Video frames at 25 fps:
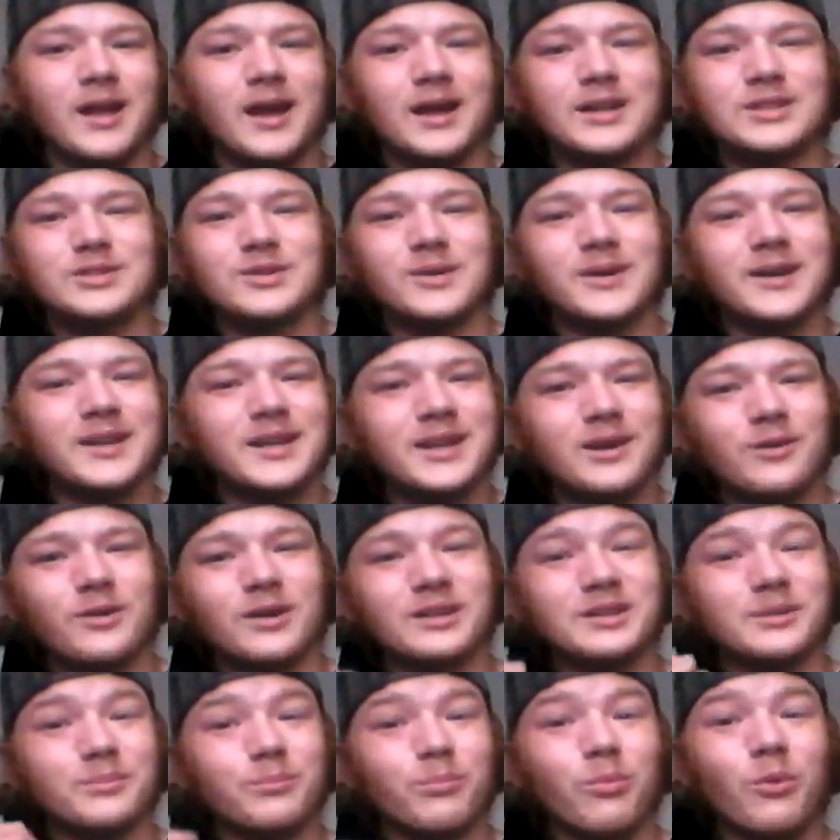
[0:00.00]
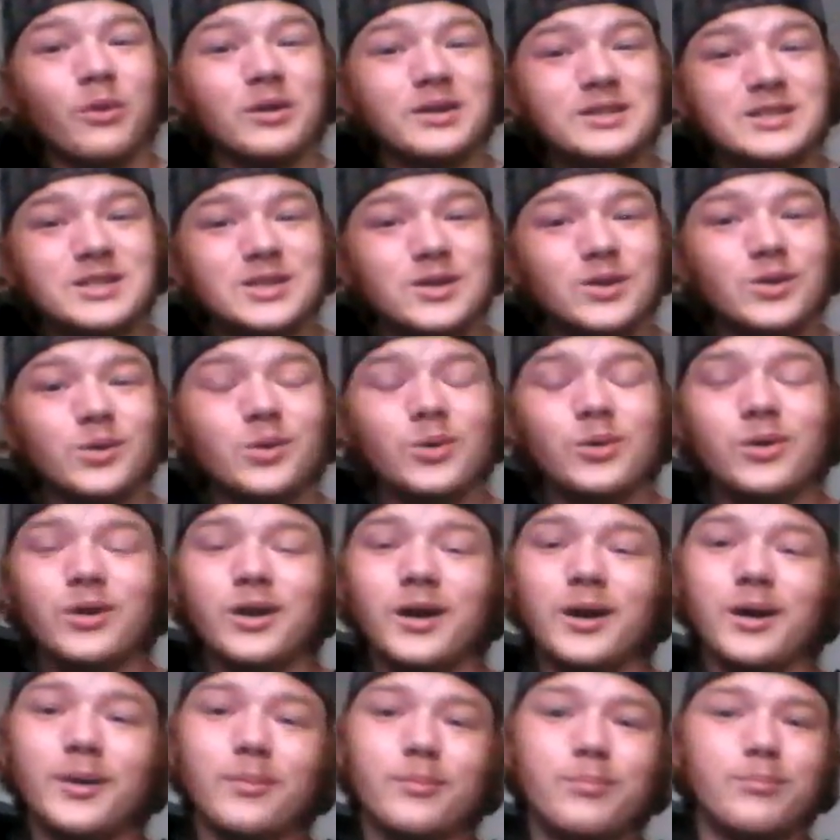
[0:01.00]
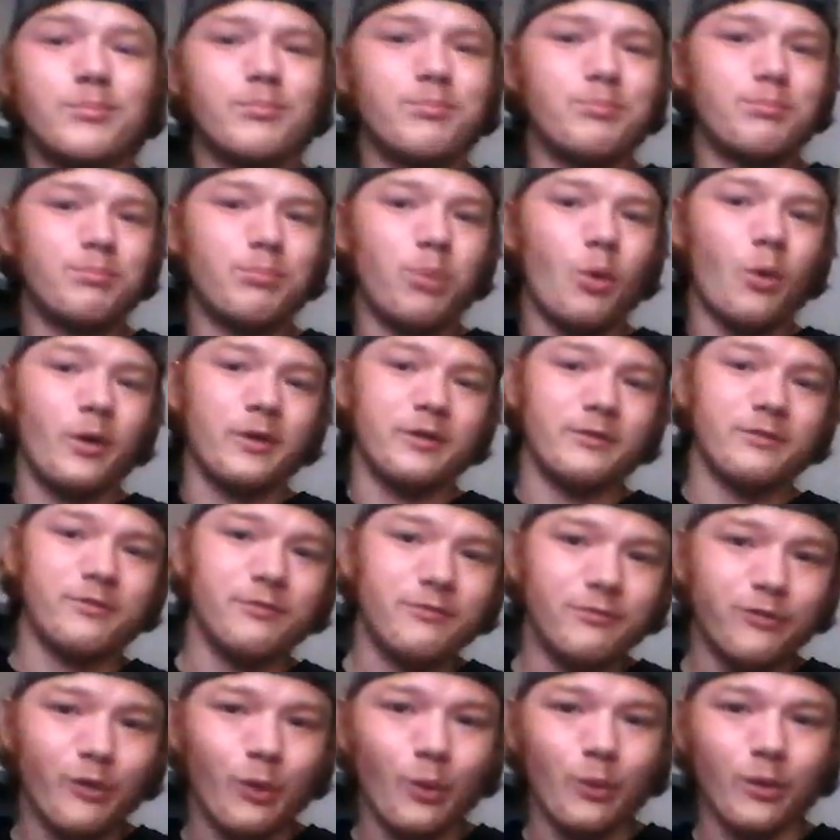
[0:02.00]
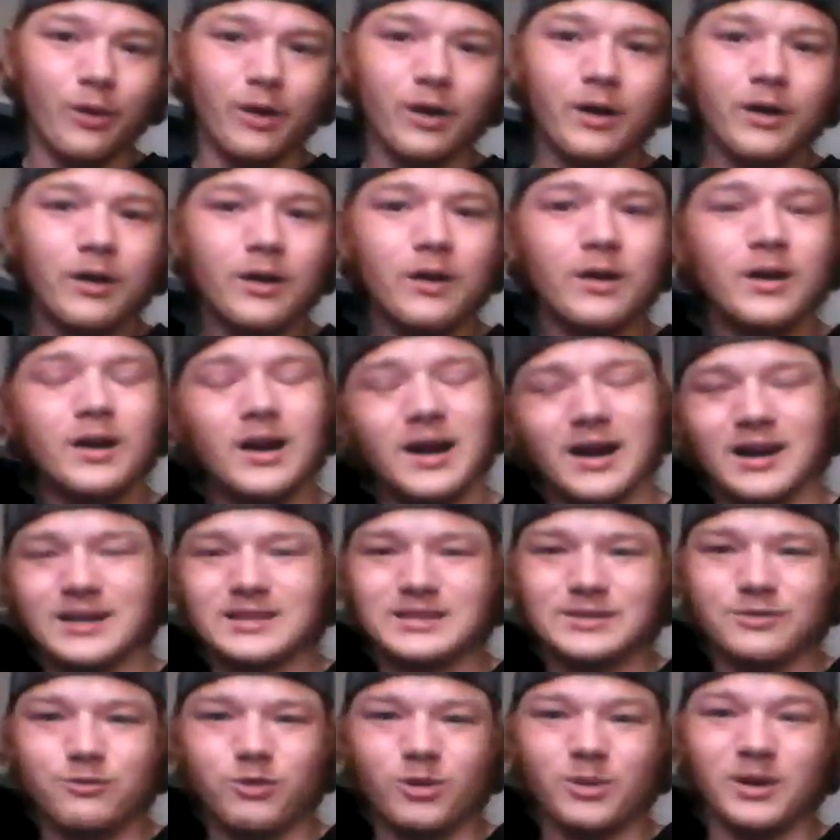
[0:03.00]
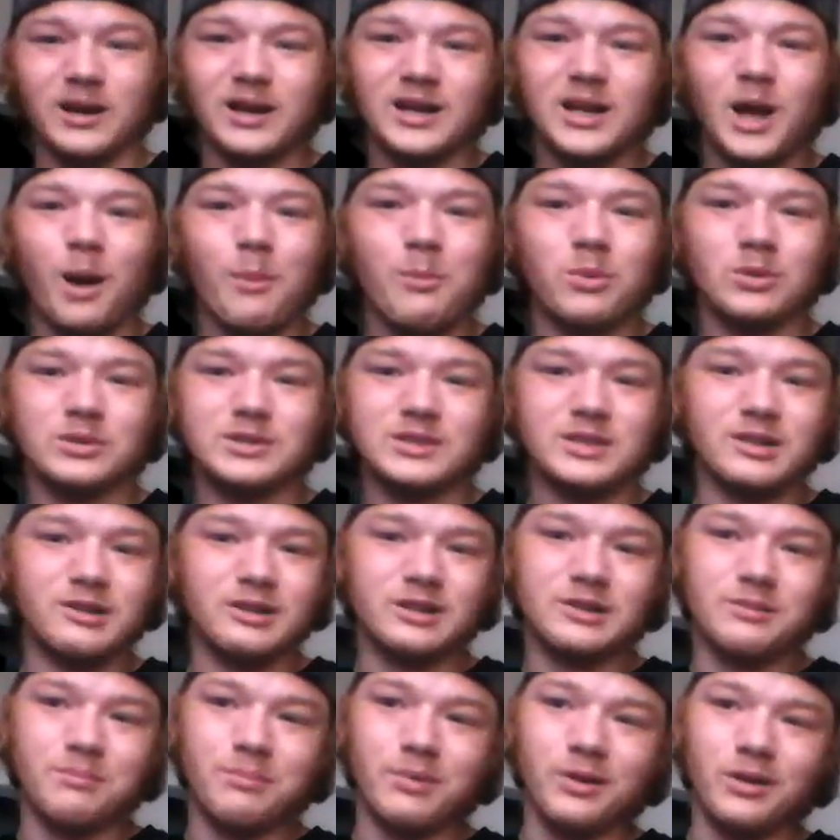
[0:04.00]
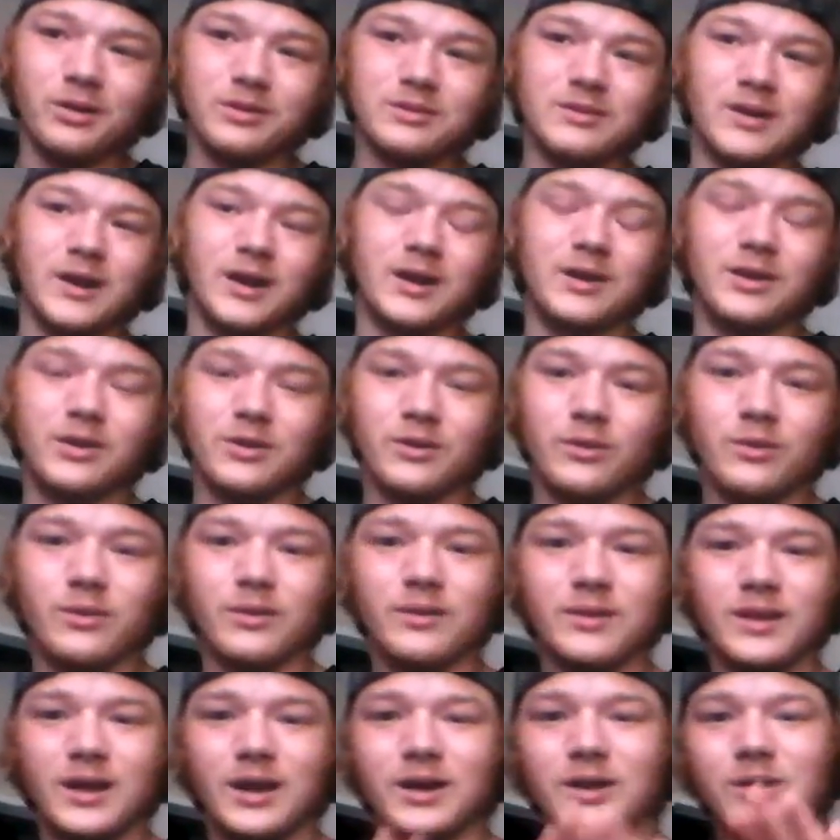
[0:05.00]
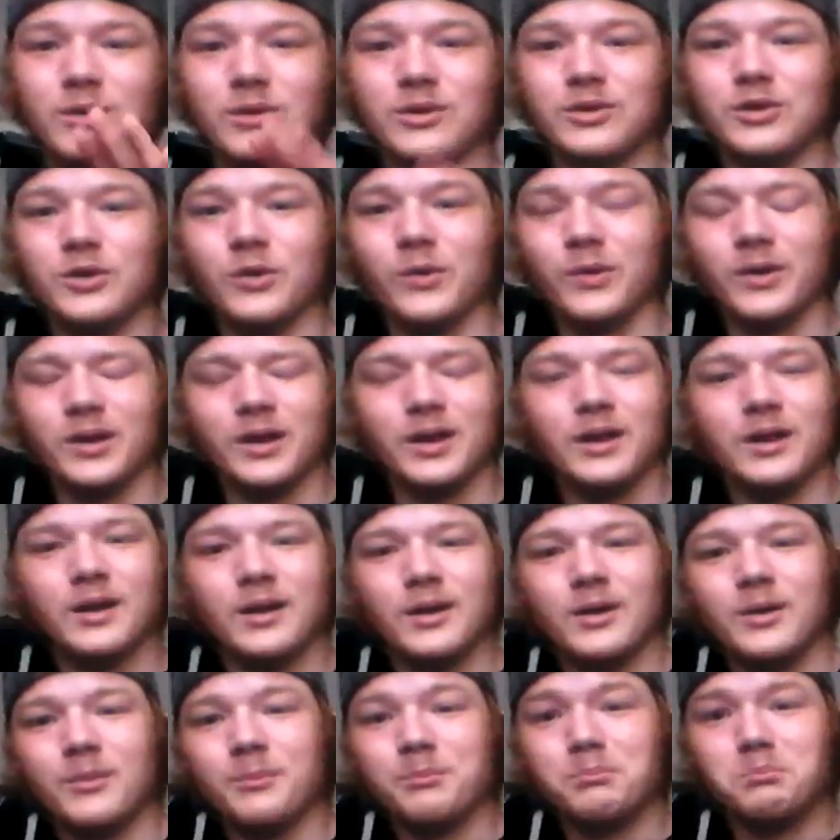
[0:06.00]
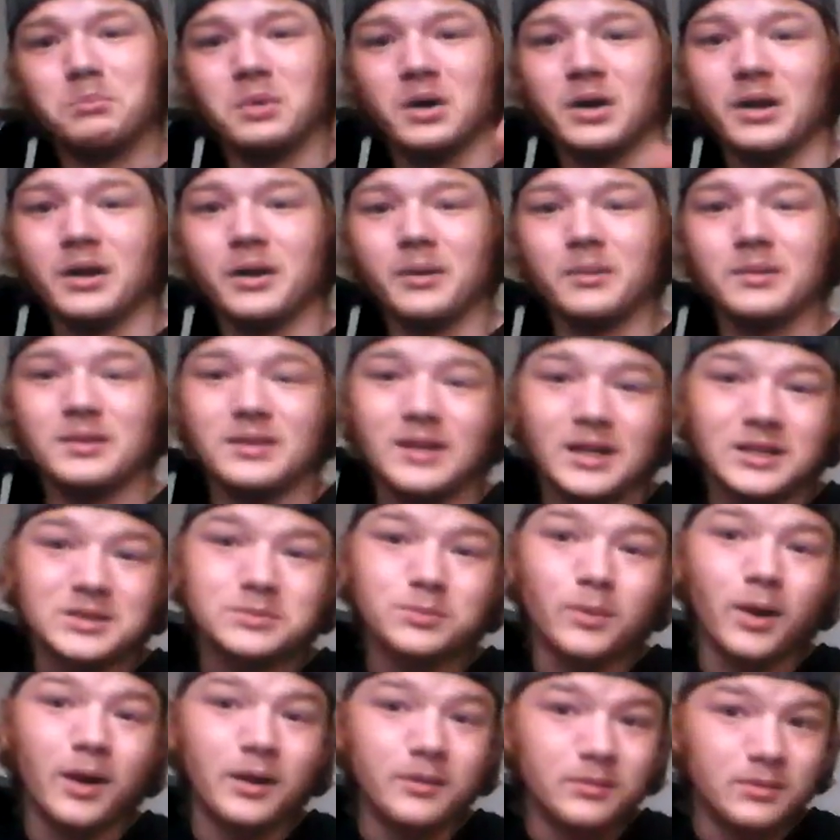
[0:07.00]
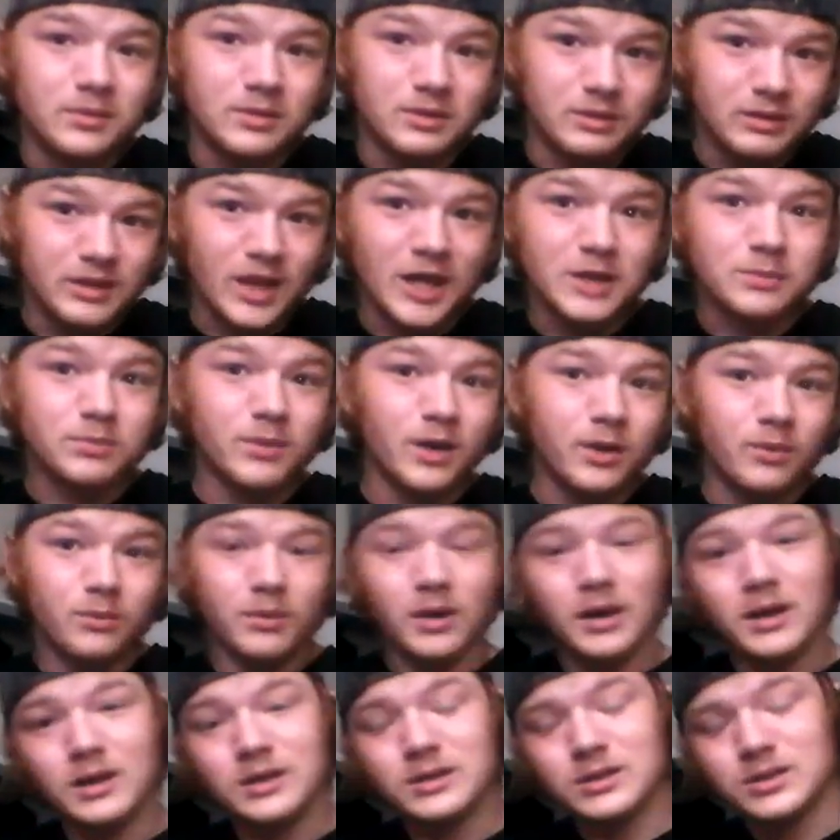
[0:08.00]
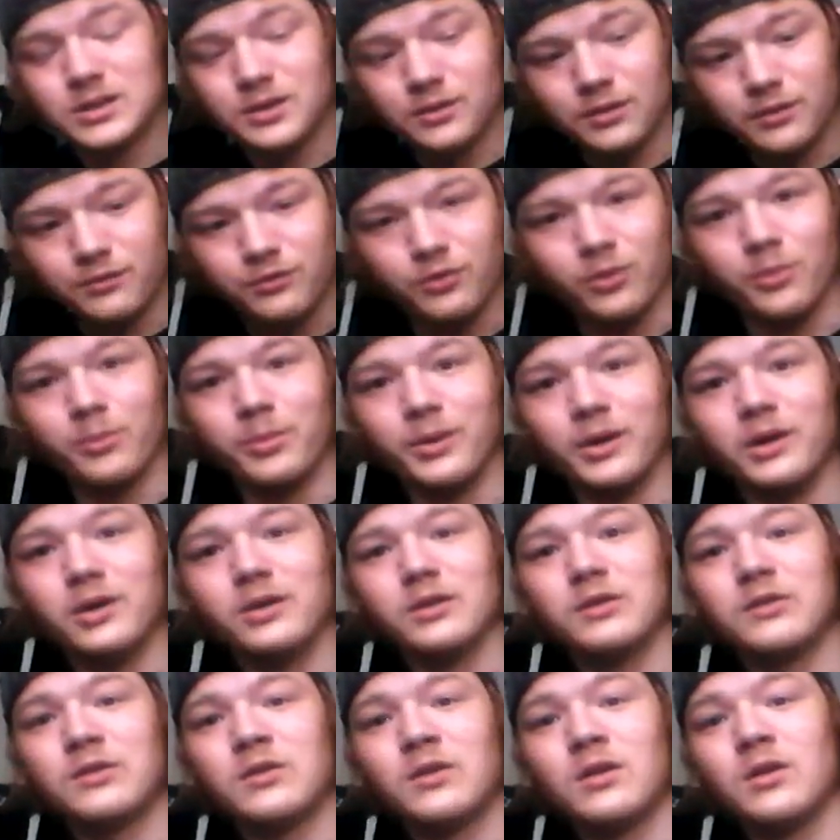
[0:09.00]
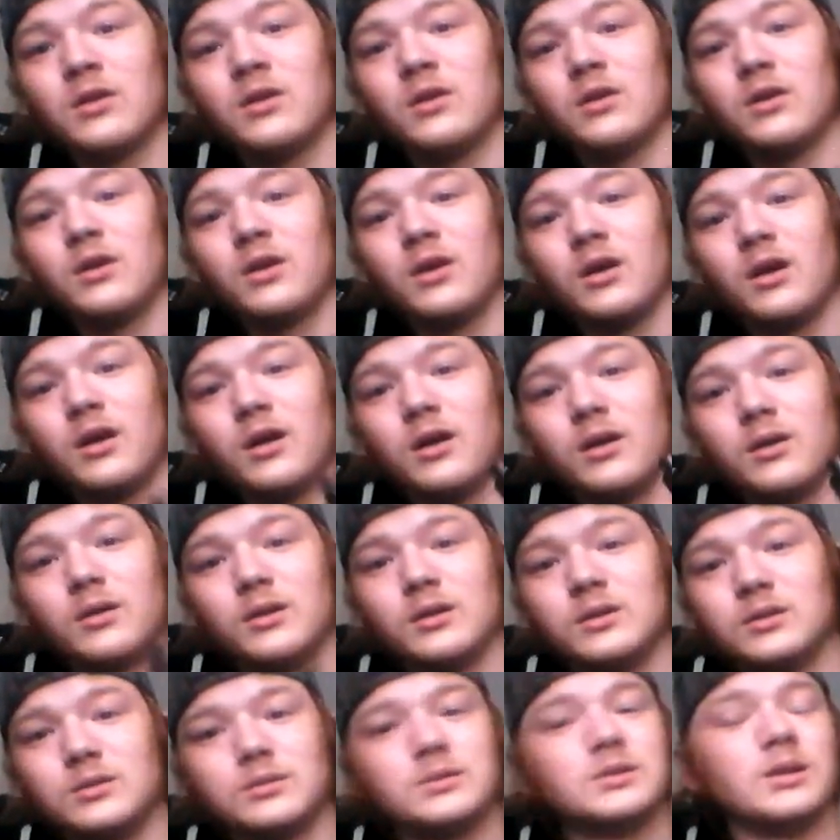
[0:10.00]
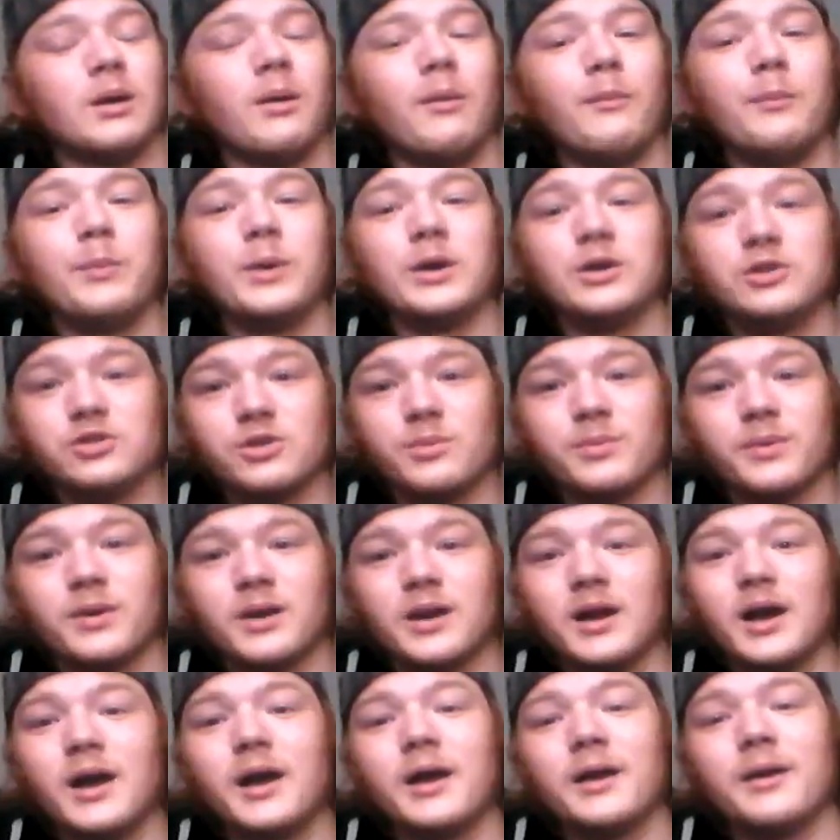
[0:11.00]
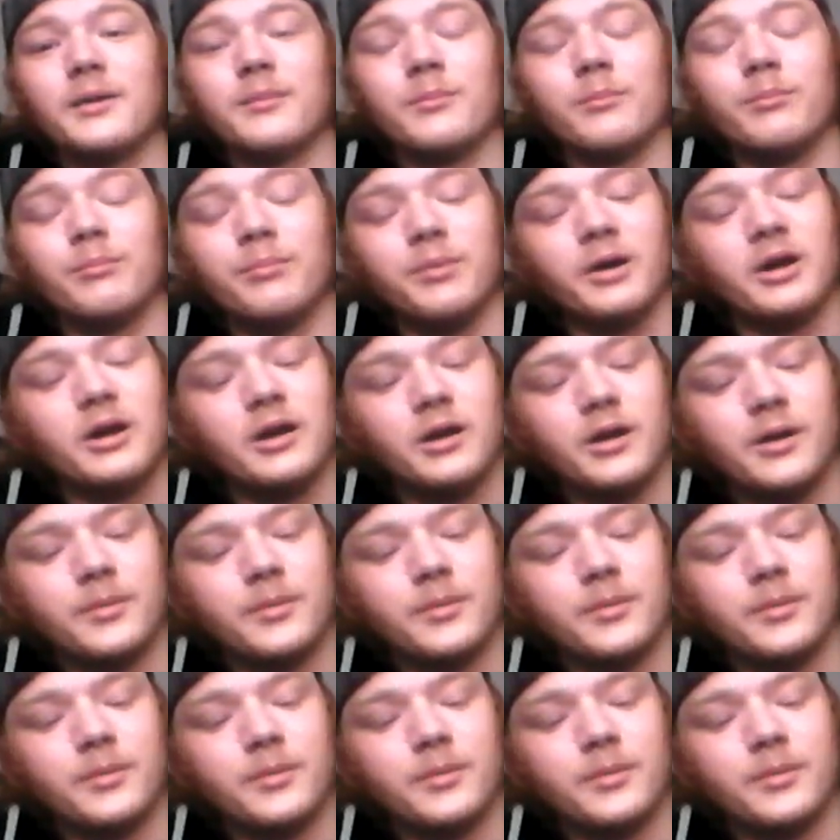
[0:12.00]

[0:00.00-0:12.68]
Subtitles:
try to get around the 0.2 to 0.4 for my couple series builds that I do enjoy. But I mean that's my range for builds. Cause I'm a big dripper guy. But